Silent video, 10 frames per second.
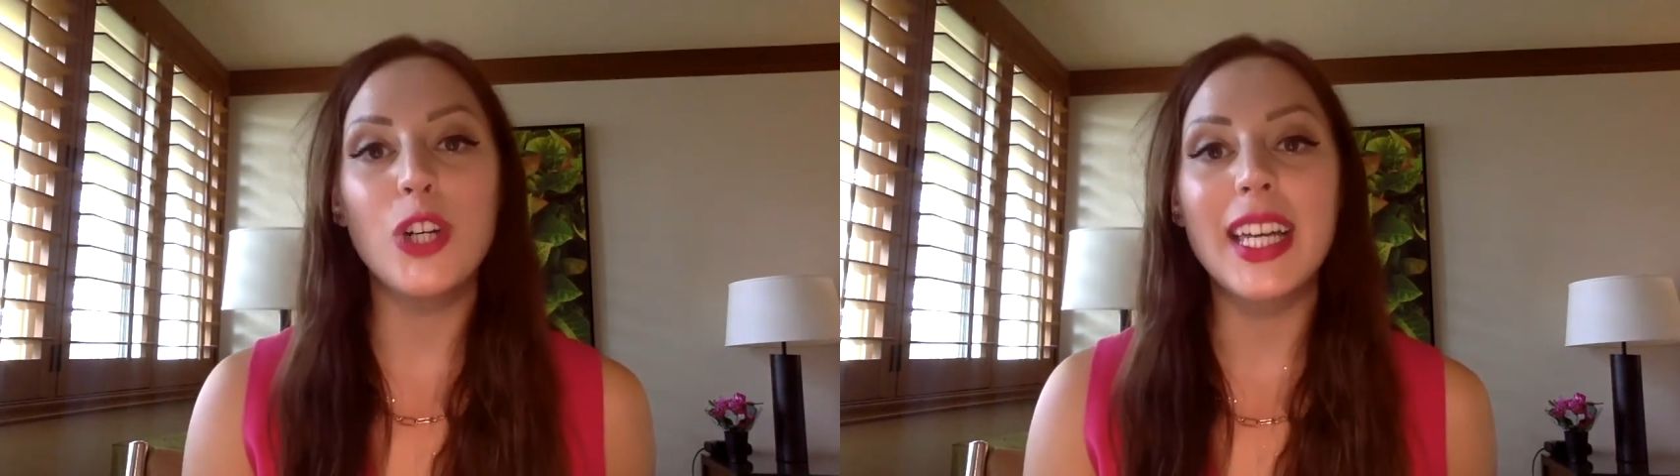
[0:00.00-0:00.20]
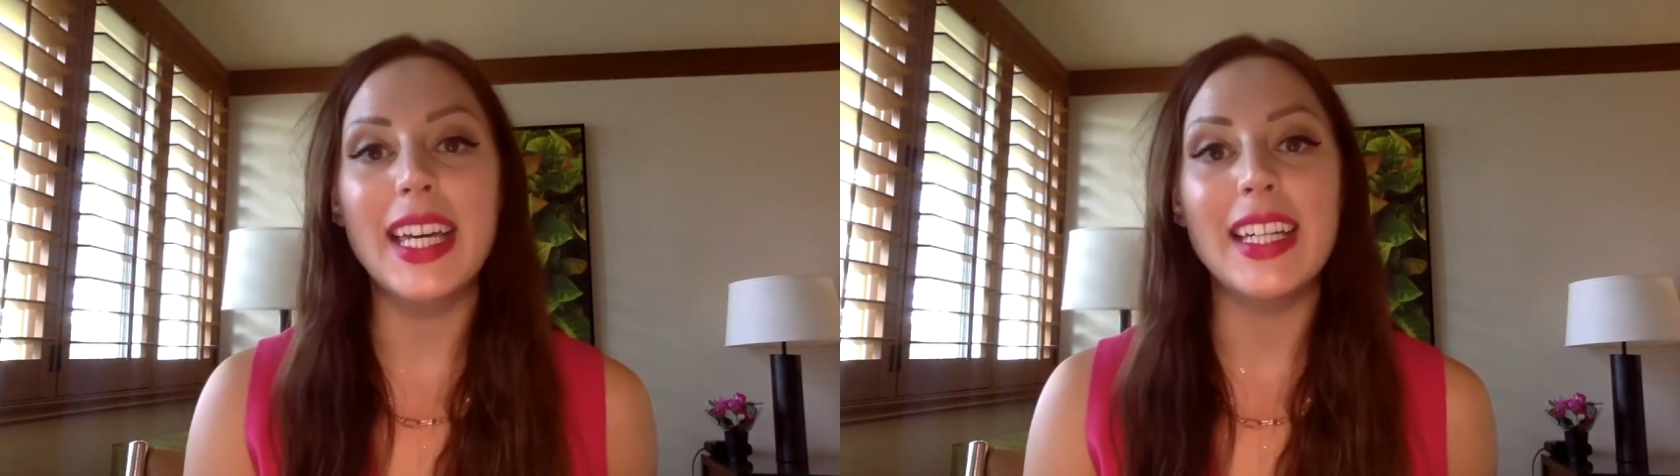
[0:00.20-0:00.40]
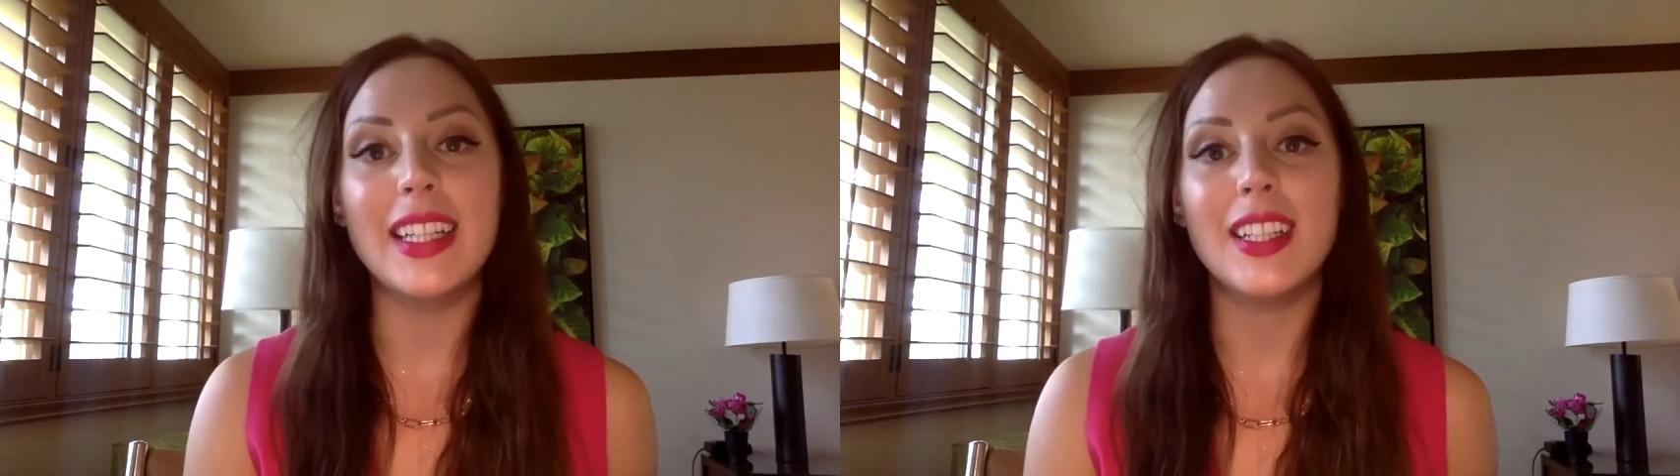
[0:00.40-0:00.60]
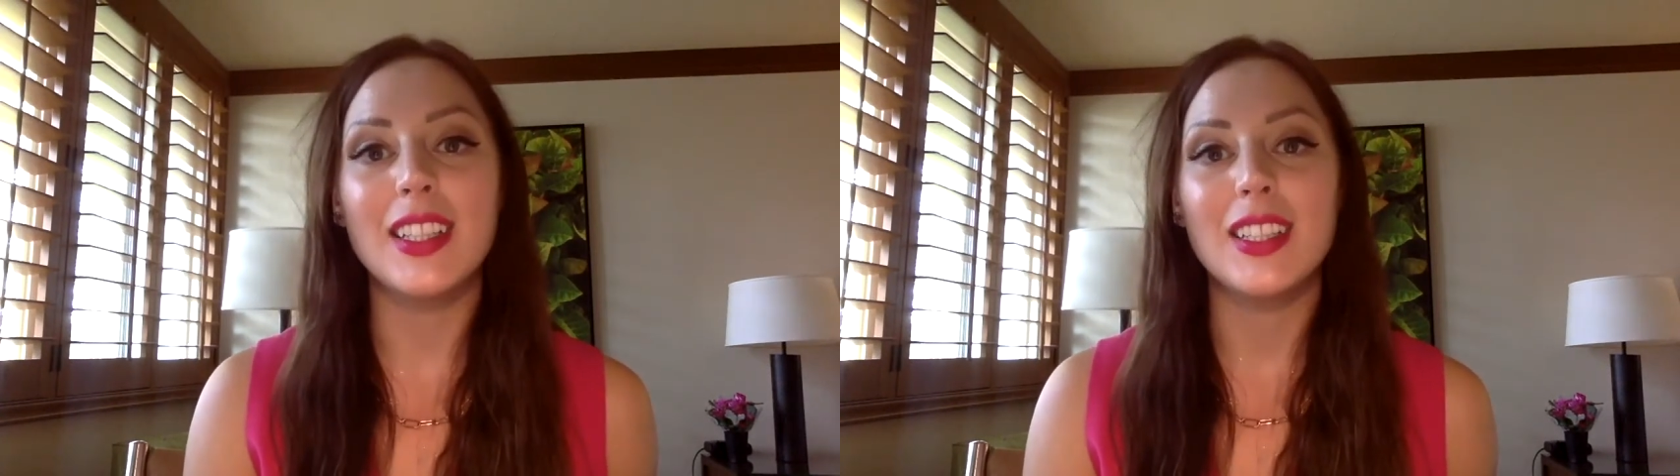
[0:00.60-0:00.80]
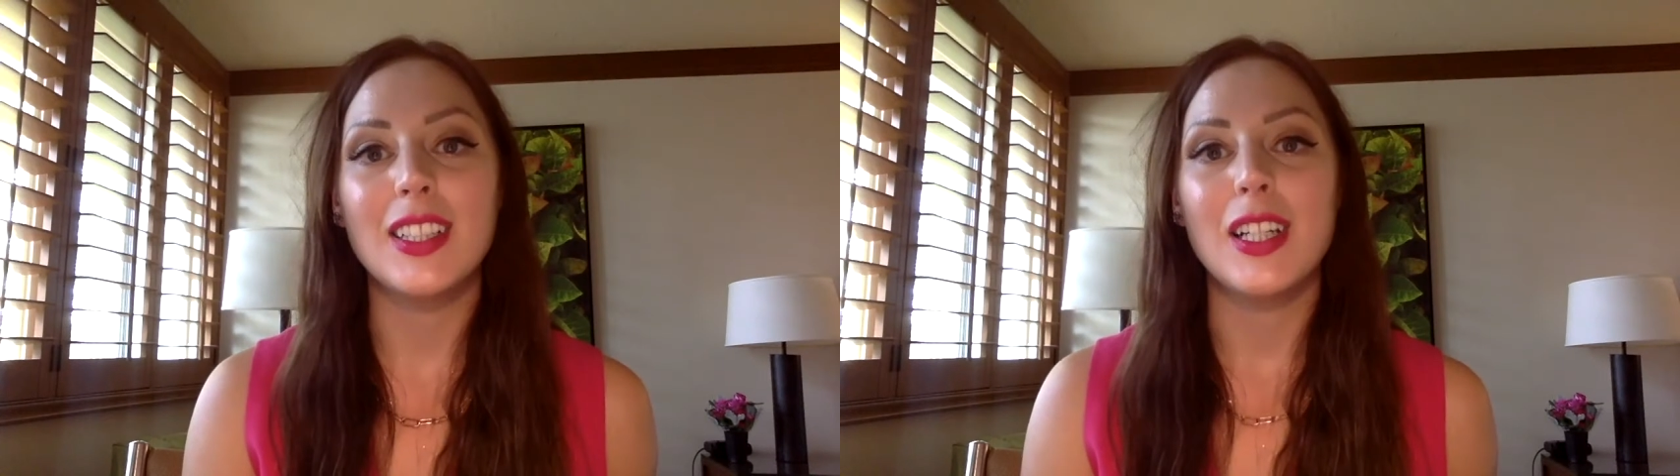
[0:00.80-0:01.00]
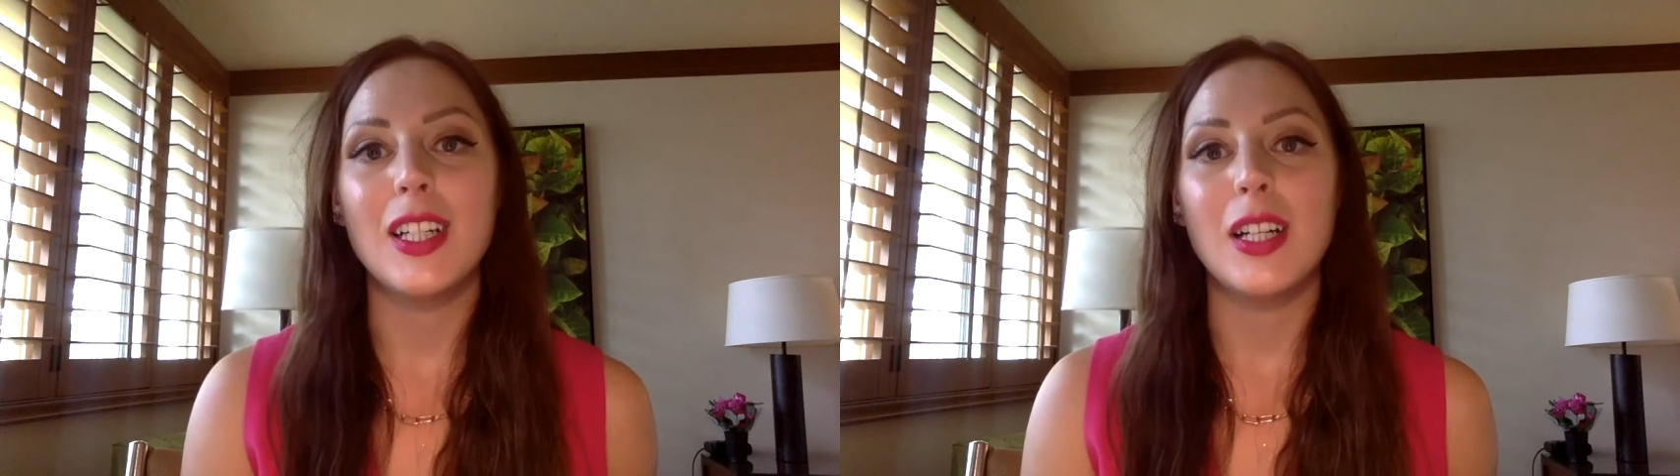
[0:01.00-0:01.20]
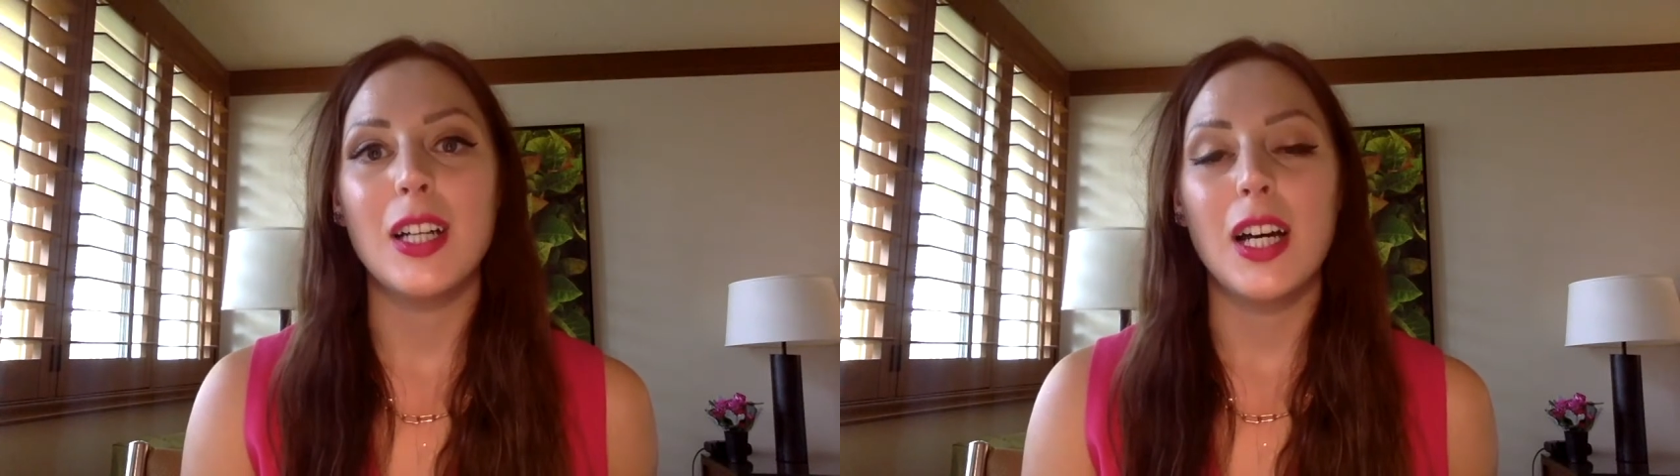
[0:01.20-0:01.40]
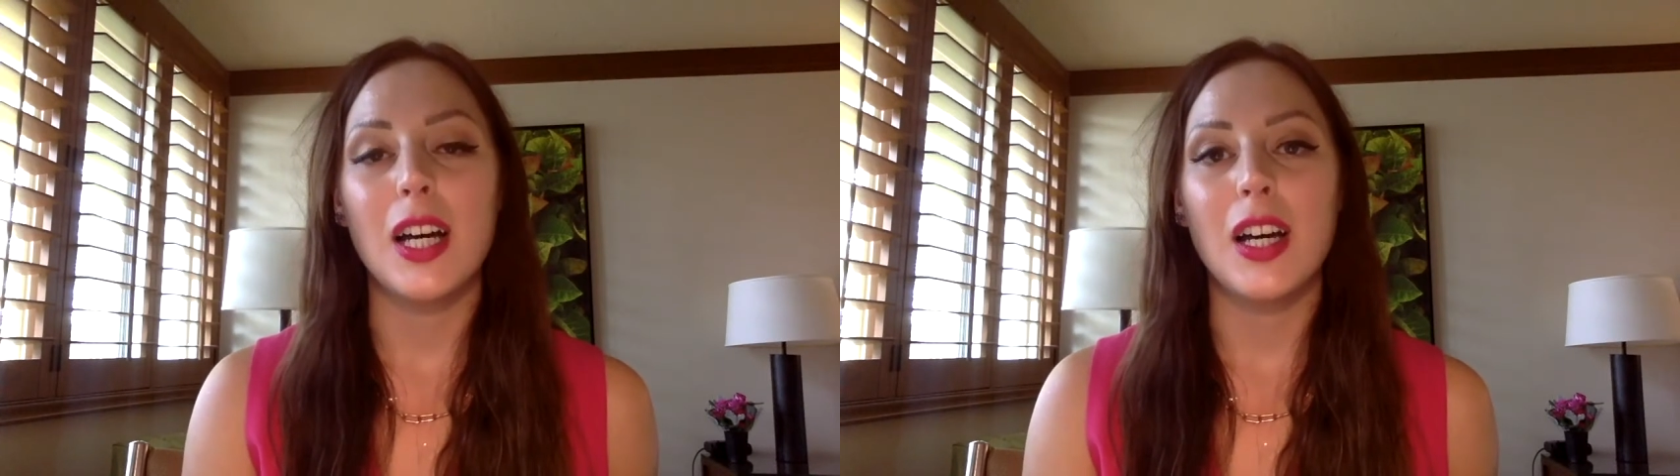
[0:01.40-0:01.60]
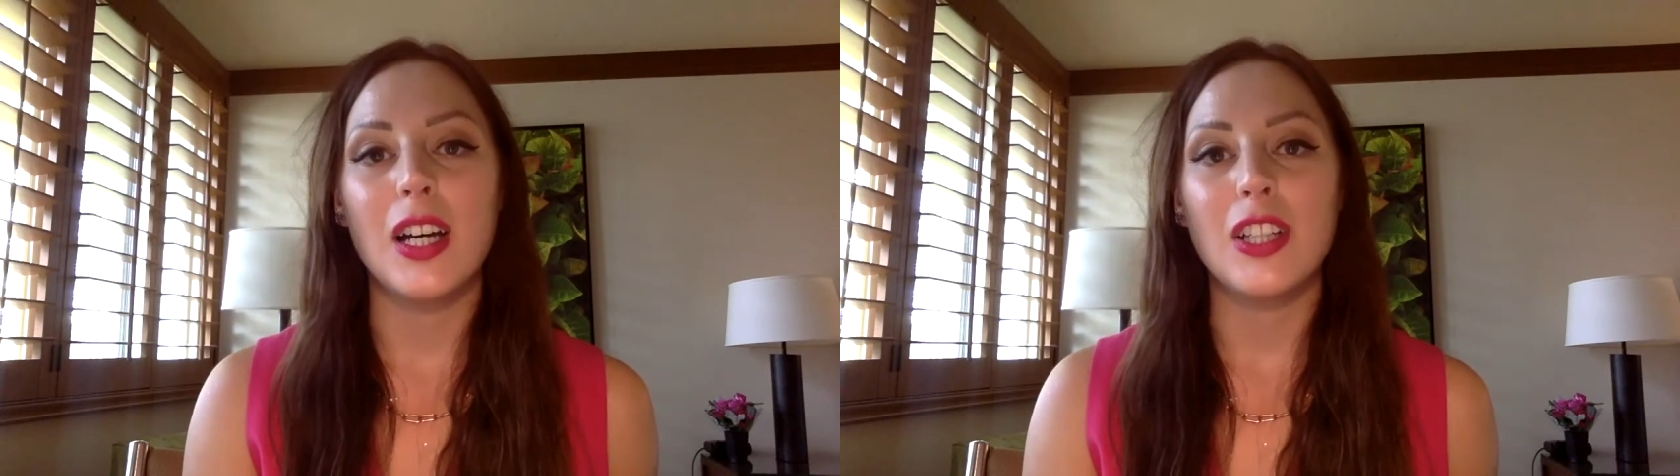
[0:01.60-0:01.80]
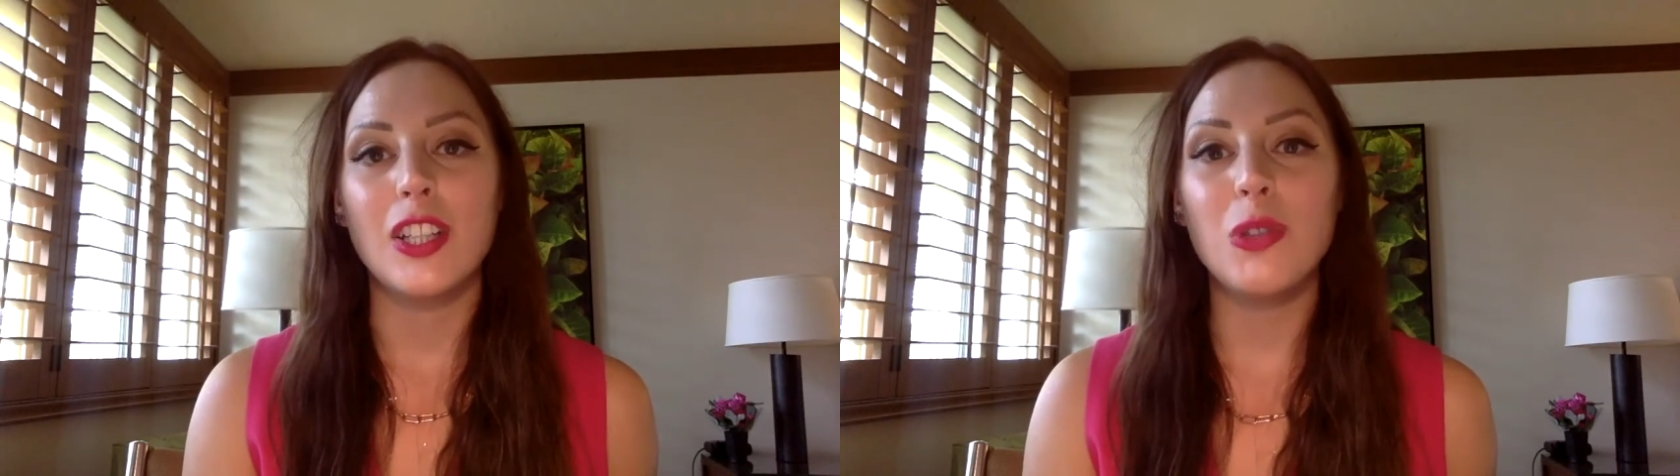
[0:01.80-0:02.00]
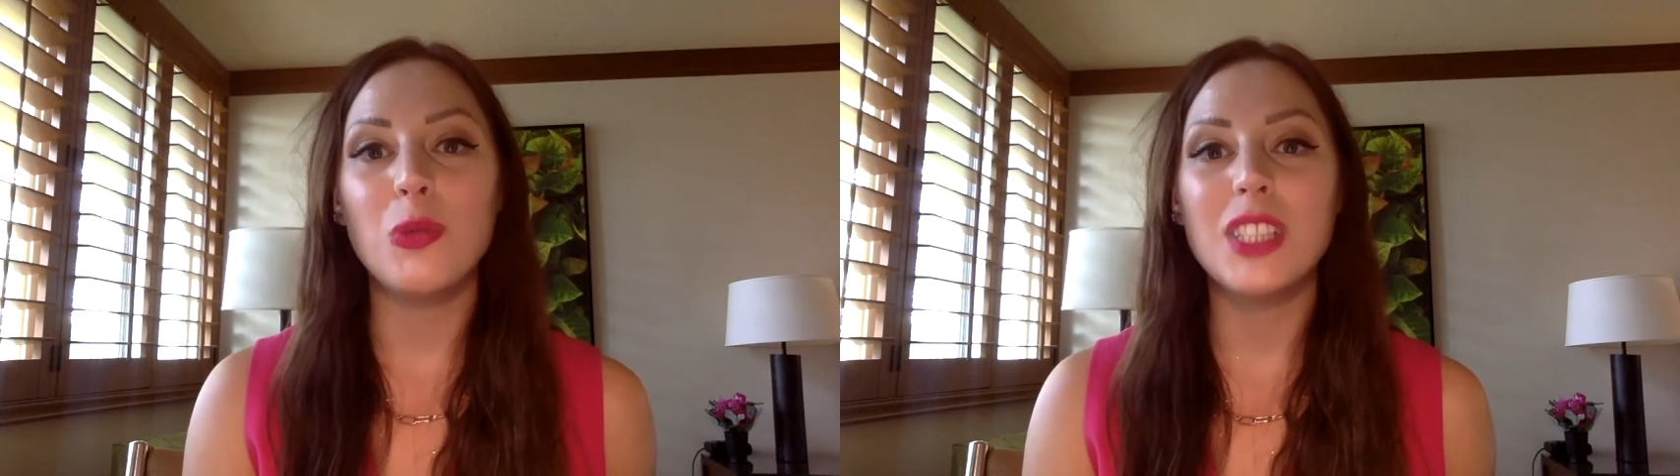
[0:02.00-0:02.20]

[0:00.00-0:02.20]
kid, you